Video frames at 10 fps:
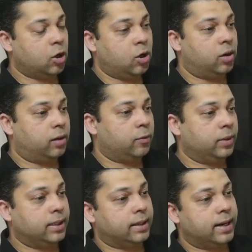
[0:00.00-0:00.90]
or
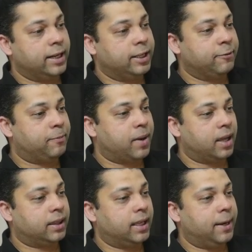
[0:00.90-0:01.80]
with the relative
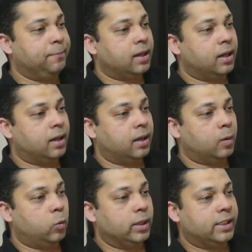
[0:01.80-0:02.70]
path name,
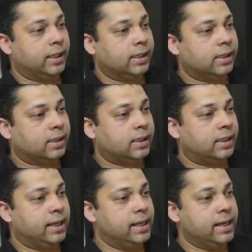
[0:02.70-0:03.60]
which is
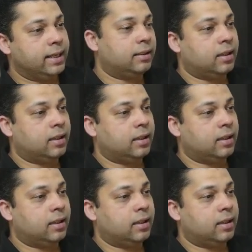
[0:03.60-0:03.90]
cd